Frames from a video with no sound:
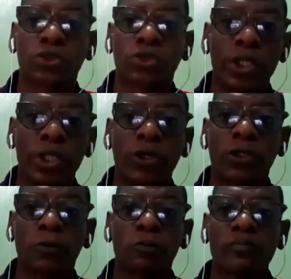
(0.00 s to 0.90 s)
going on.
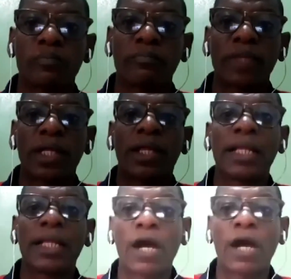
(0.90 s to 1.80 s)

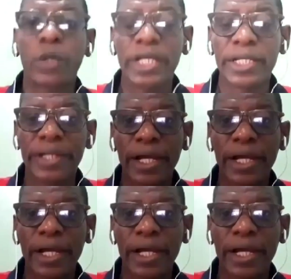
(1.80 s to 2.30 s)
Now, in the